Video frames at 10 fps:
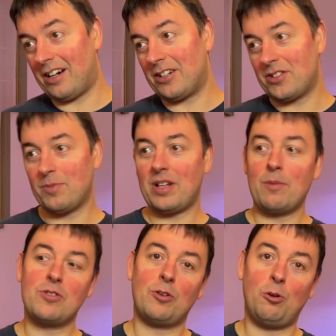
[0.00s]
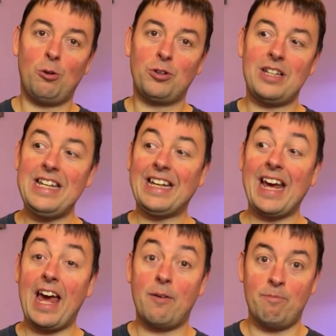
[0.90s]
are sometimes called
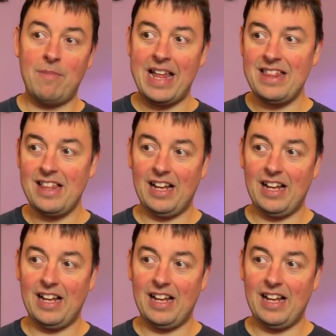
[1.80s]
ike men,